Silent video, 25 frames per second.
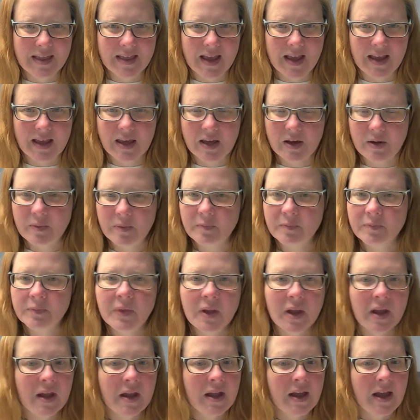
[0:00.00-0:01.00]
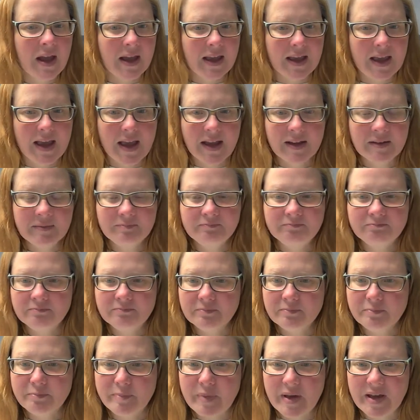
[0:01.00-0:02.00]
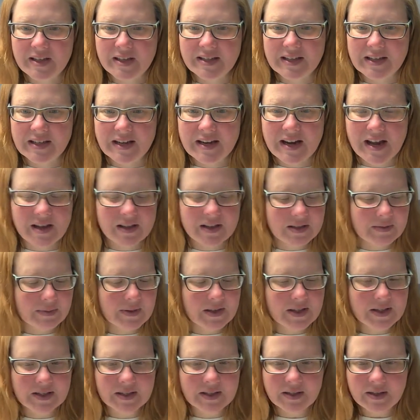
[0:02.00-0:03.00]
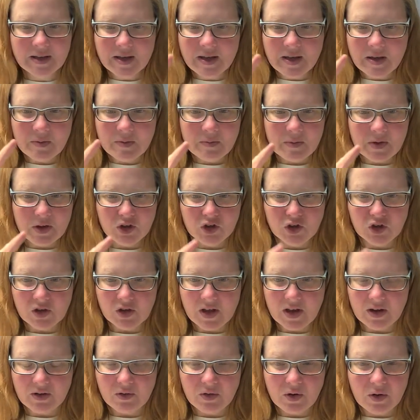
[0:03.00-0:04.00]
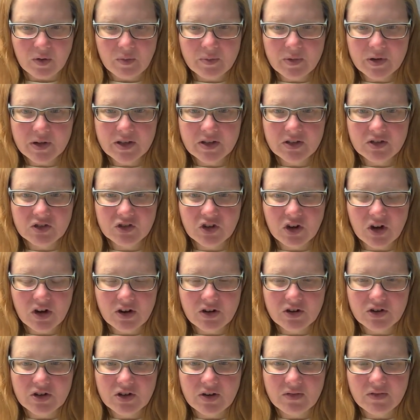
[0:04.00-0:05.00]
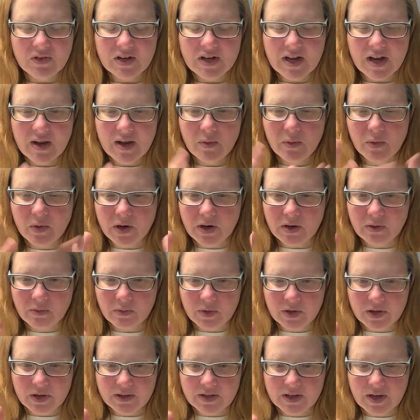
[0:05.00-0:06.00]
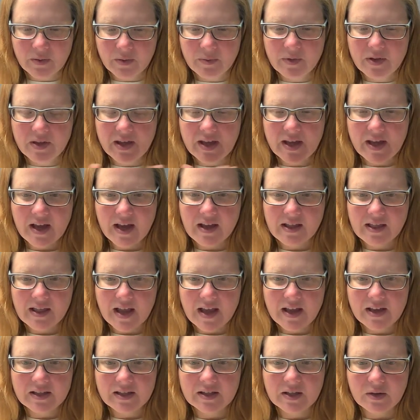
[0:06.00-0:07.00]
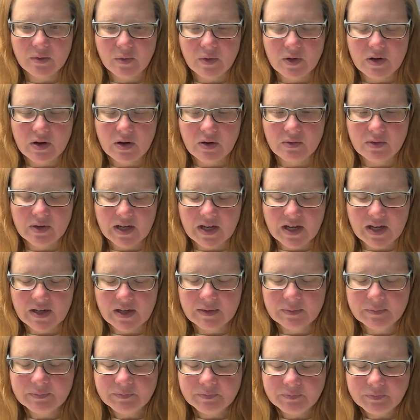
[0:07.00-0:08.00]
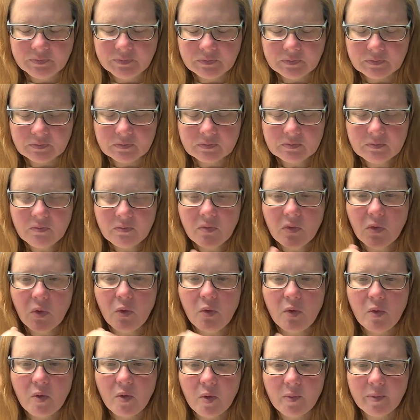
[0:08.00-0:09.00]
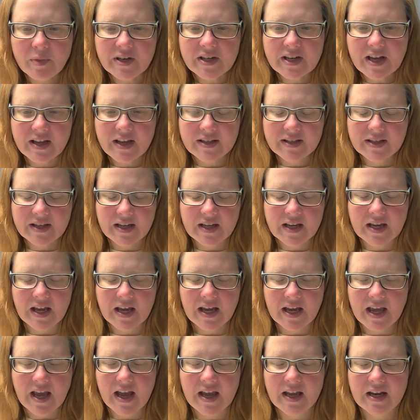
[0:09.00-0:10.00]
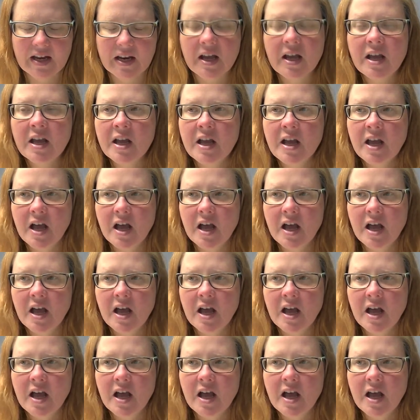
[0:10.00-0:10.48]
Thank you. Again, basic announcements make sure that Chromebook is charged every day. We're, we're done with ELA, so we don't need, we won't be testing again